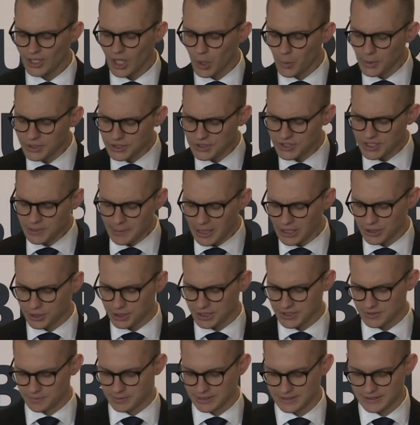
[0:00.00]
What you see about
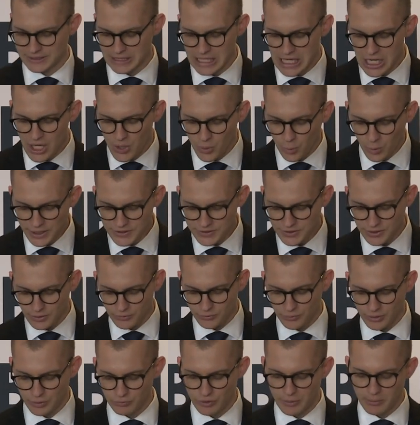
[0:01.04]
Crispus, what's
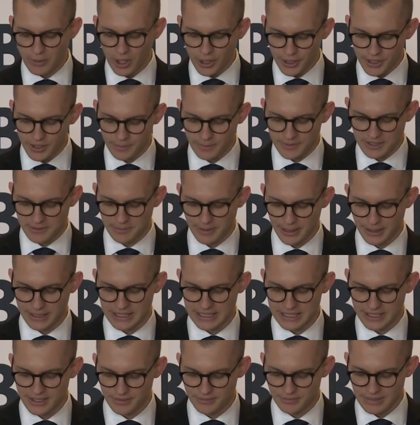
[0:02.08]
remarkable about
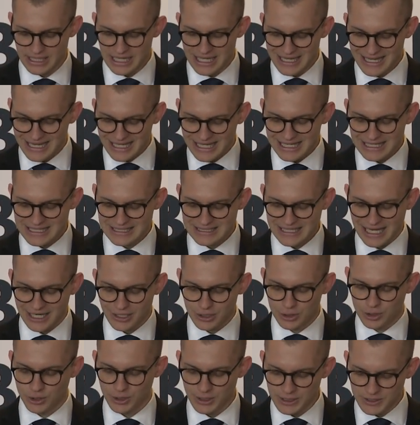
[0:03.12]
him is that
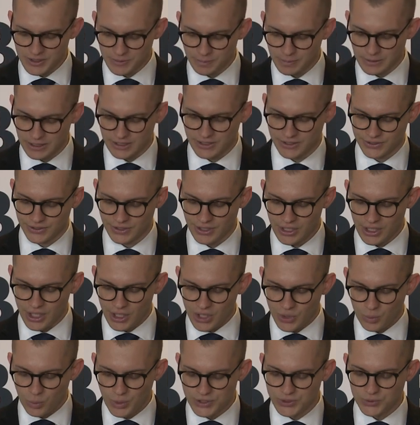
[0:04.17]
Crispus
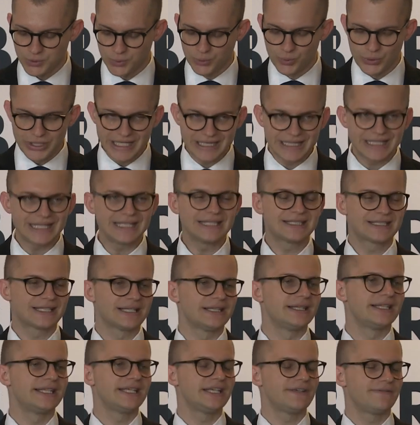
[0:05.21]
was willing to
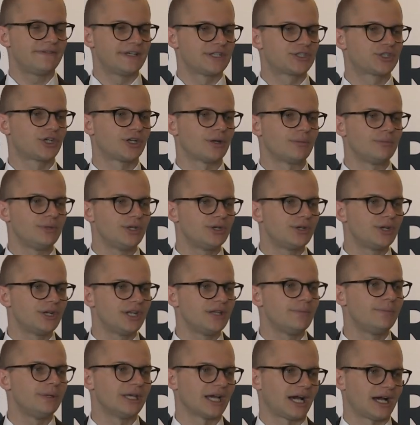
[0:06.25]
leave his
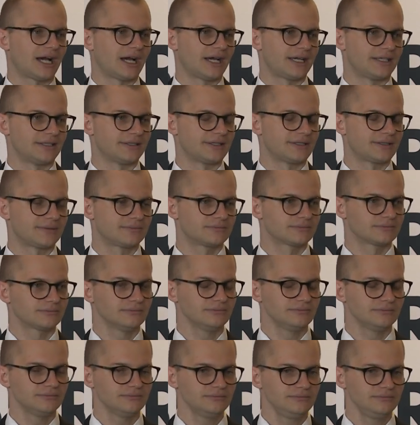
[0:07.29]
community behind.
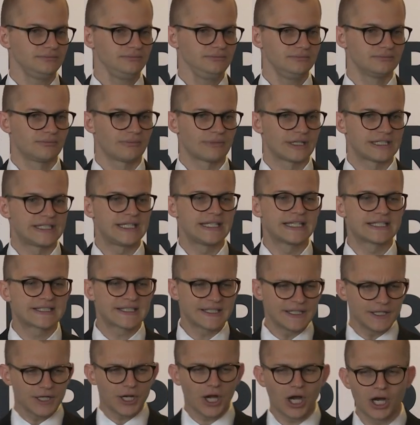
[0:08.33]
See, the
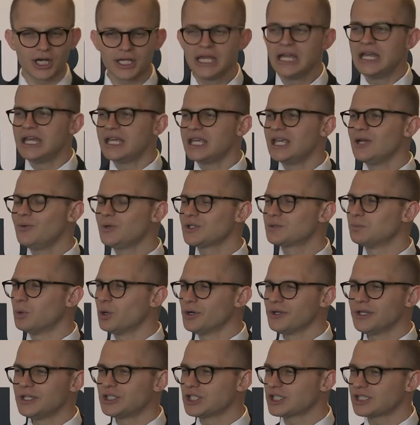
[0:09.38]
synagogue, it was
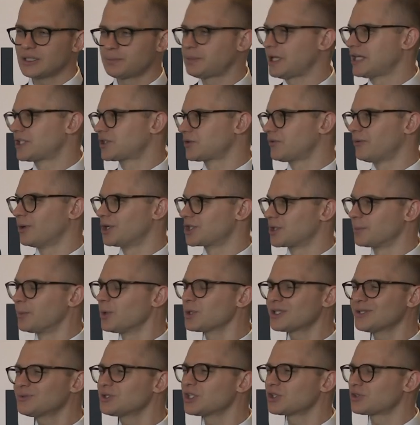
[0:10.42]
more than just a place of worship. It
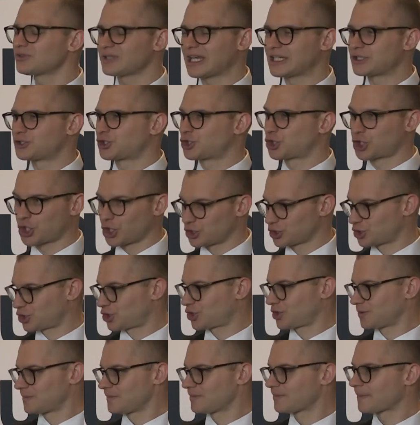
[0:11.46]
wasn't just like
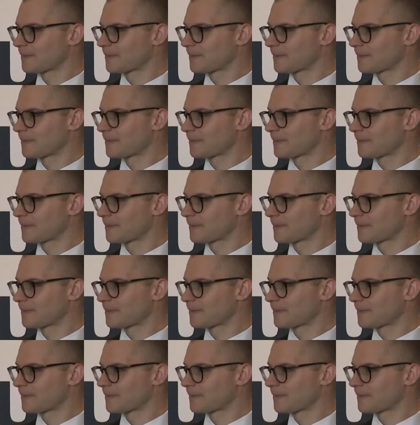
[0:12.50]
church.